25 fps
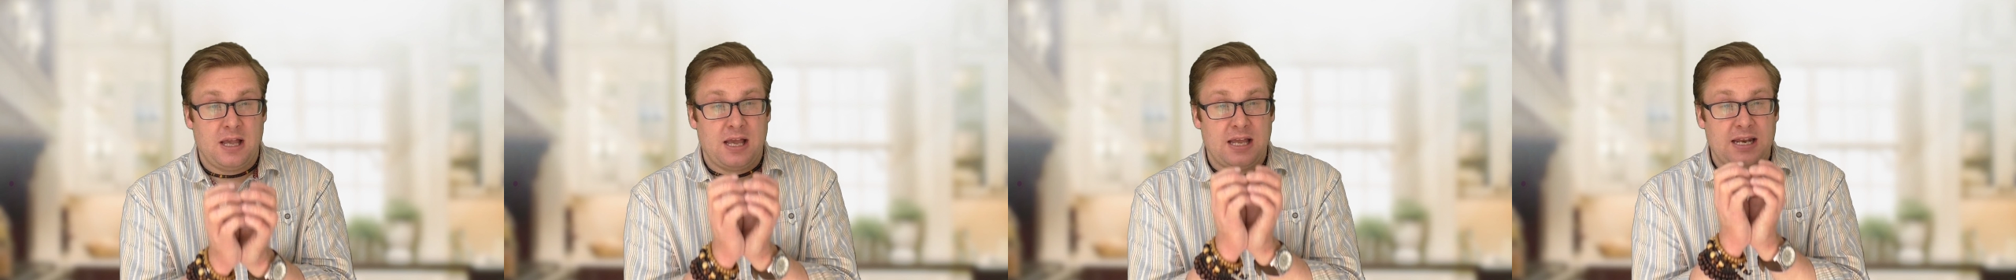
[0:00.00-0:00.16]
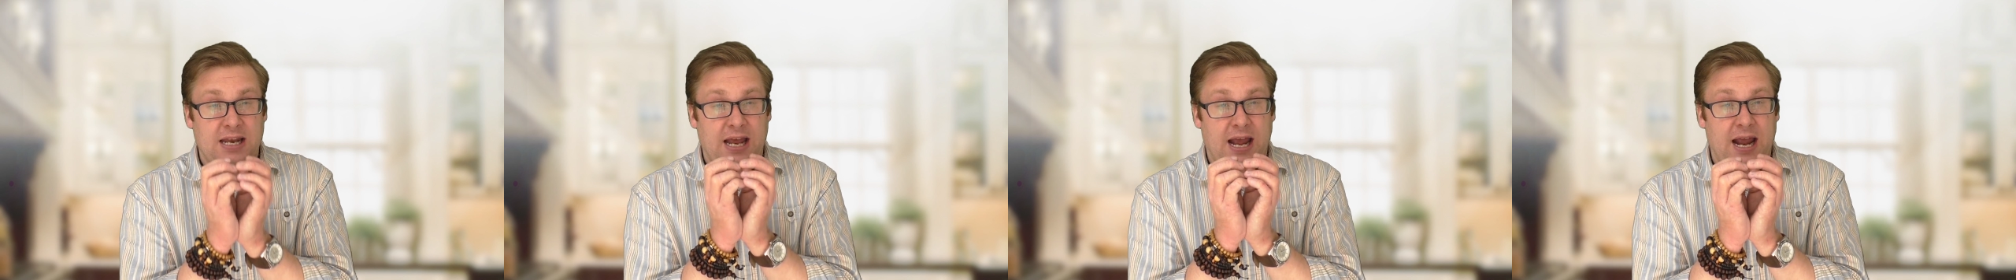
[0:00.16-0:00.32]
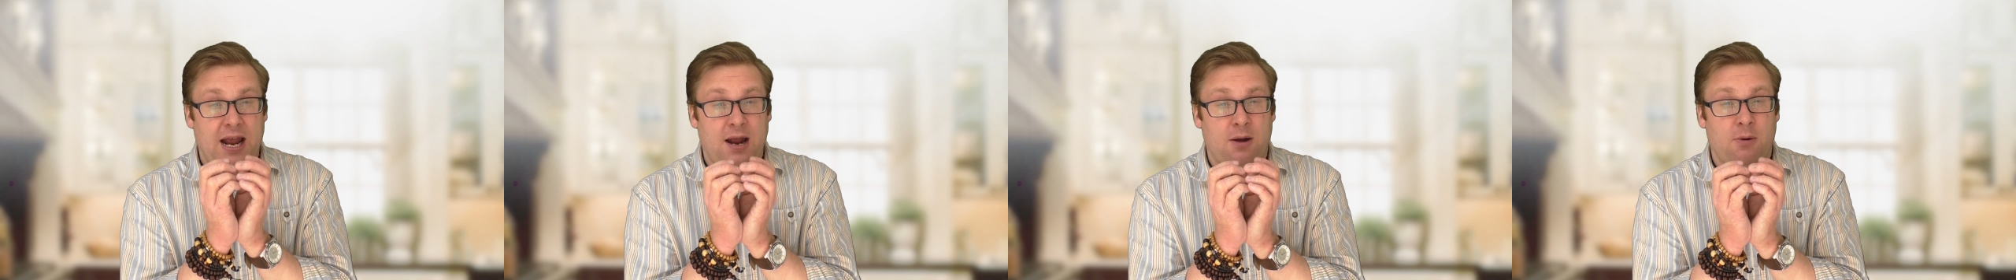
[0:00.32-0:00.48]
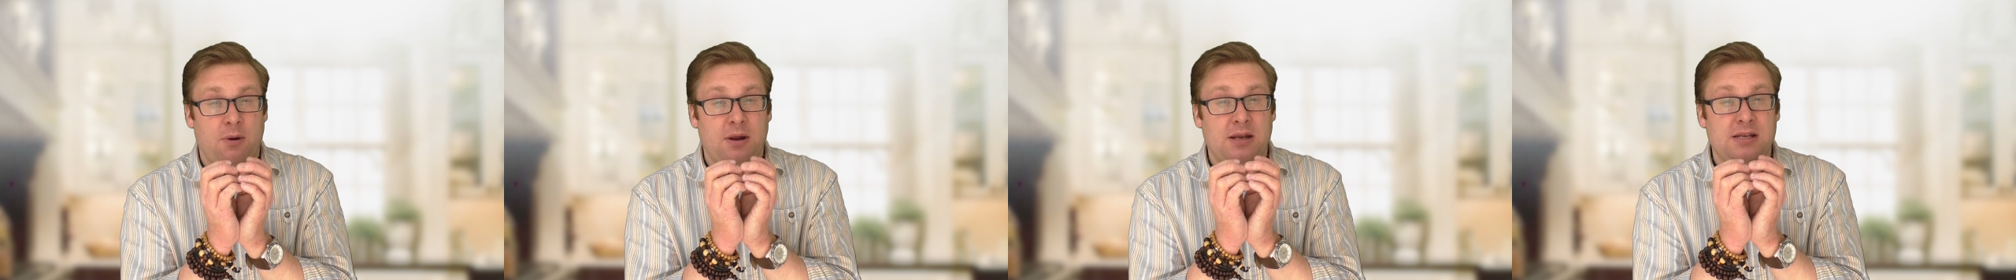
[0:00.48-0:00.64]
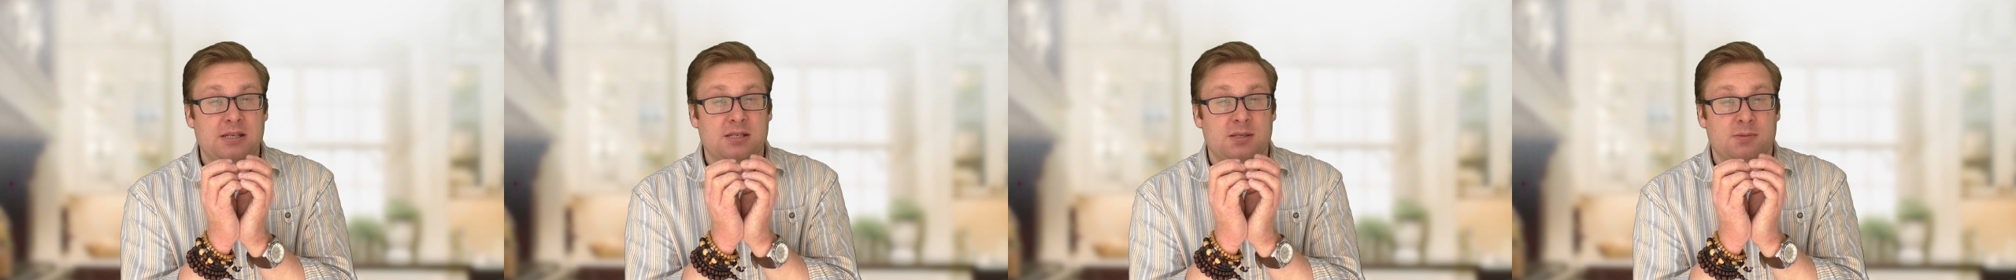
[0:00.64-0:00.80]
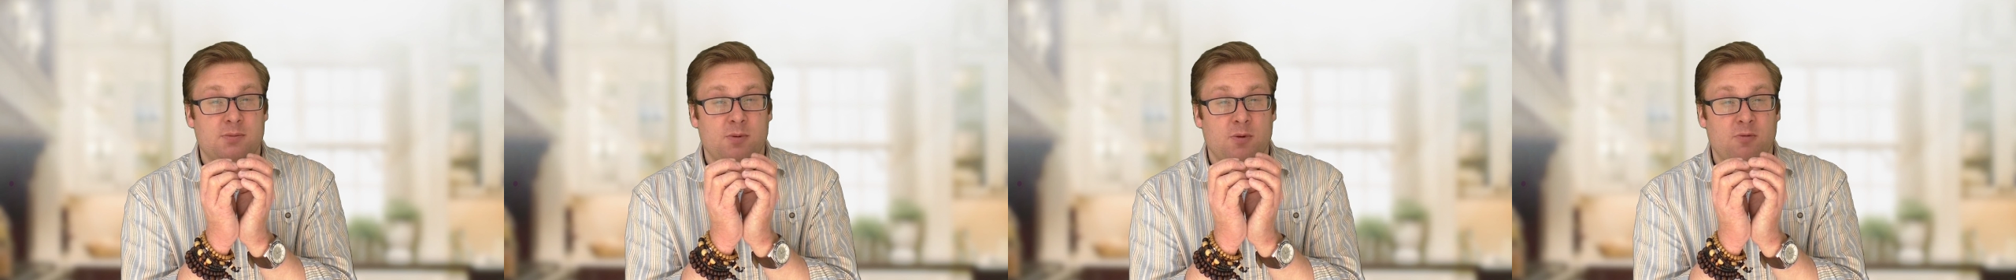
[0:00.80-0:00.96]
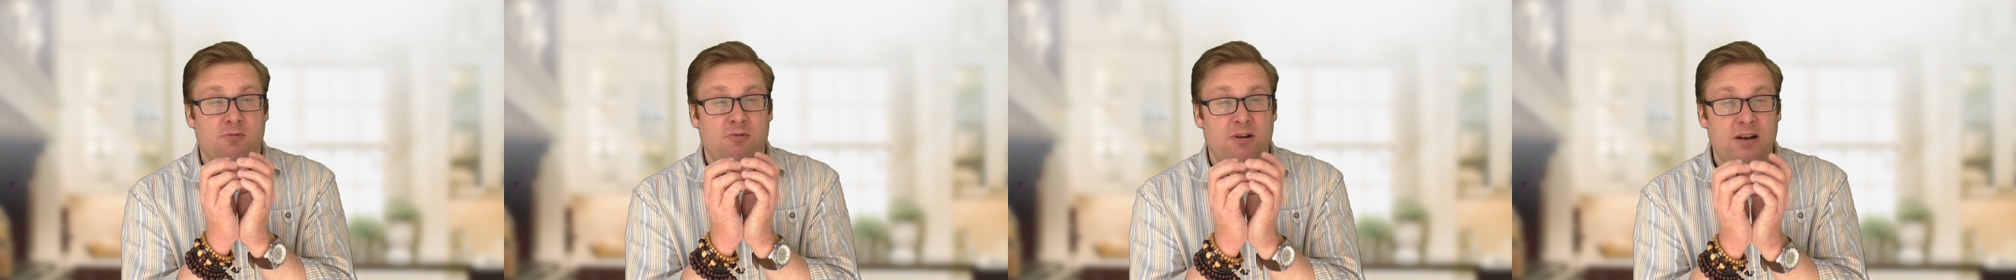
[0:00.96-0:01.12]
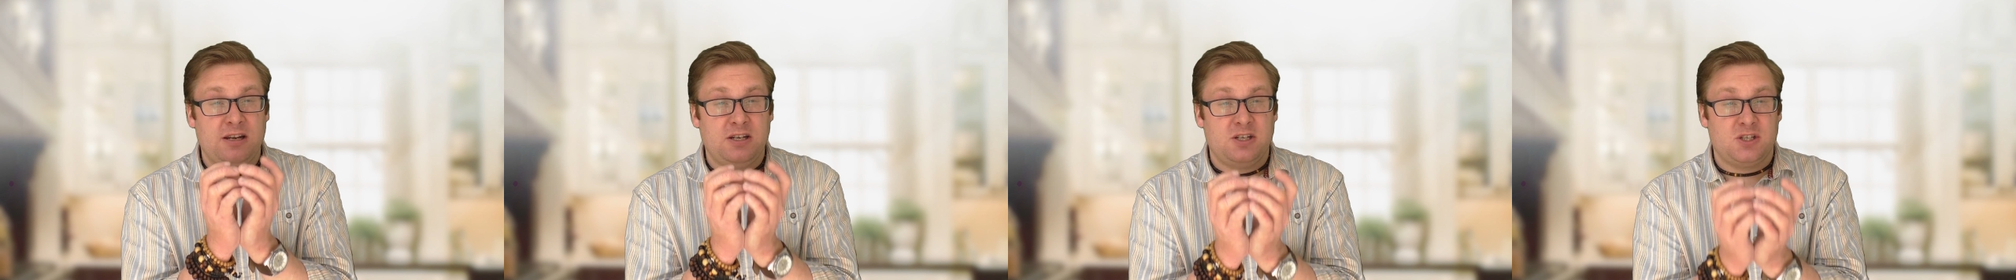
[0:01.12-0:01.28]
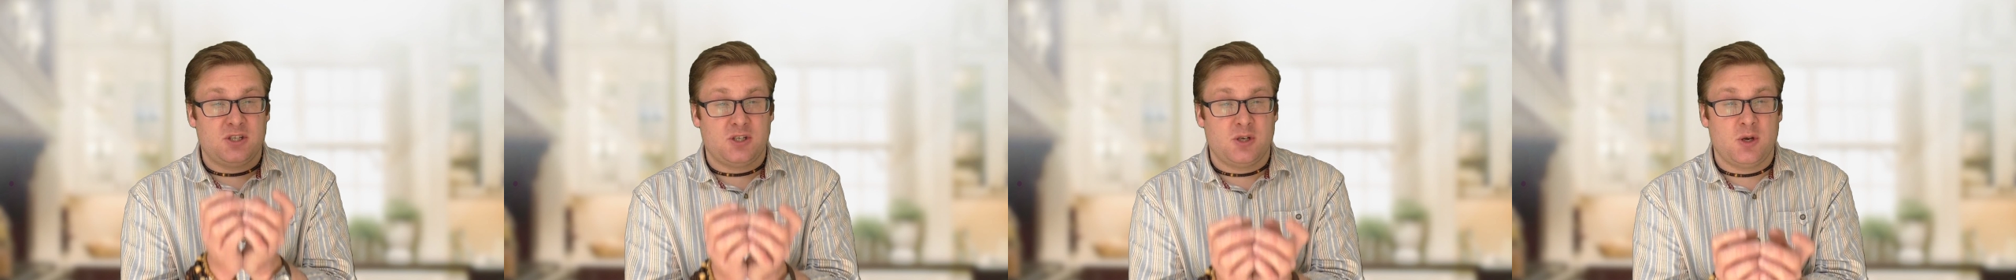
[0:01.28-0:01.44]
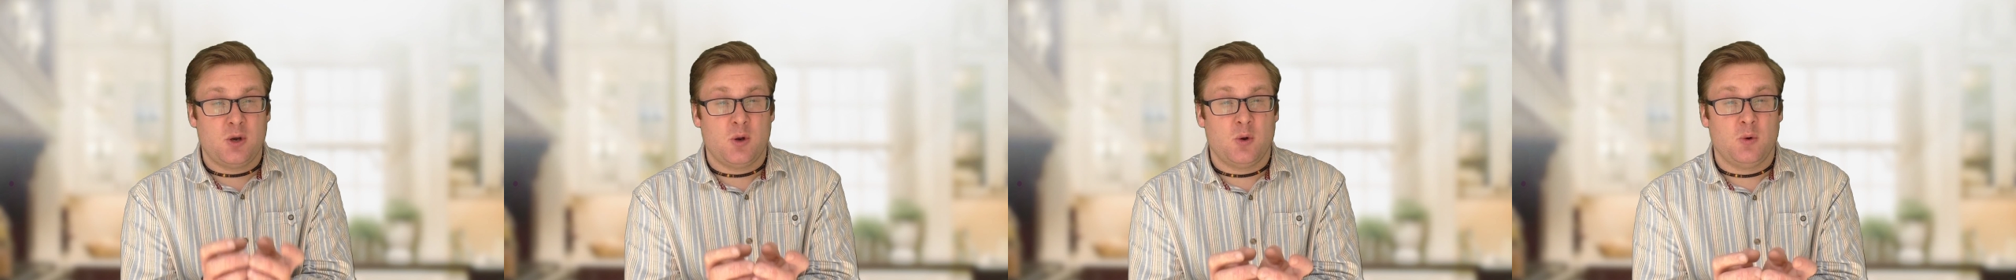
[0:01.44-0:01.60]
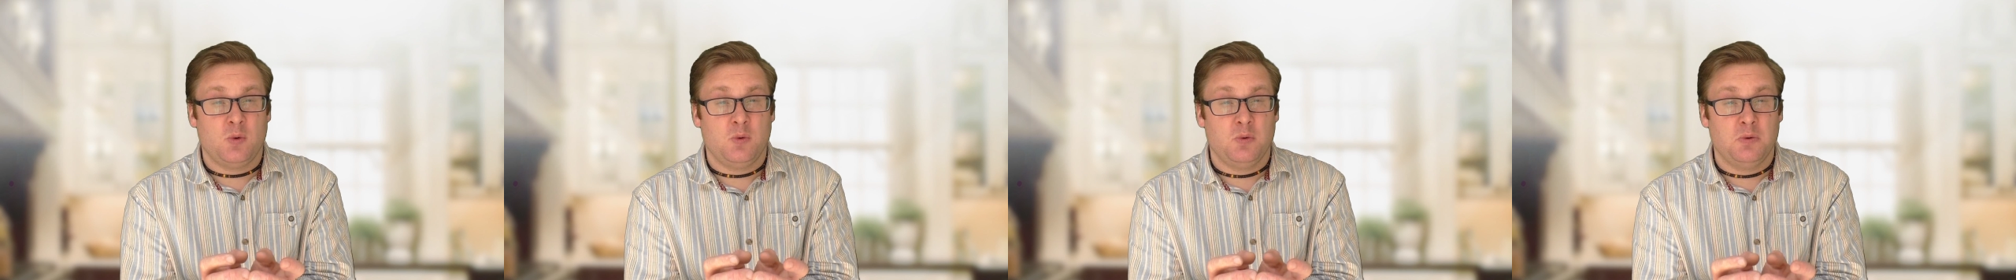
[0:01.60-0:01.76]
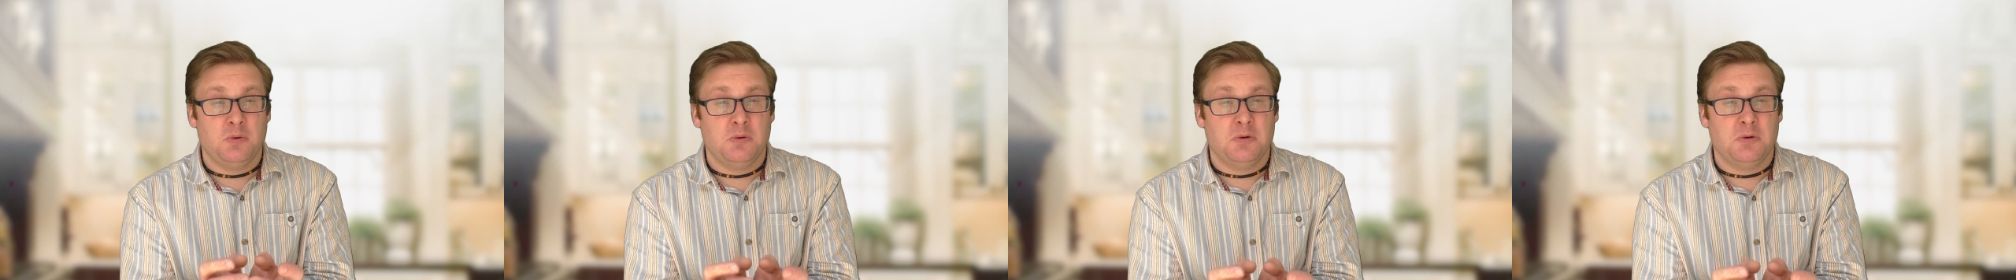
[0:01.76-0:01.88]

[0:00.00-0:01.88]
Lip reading: and how inspirational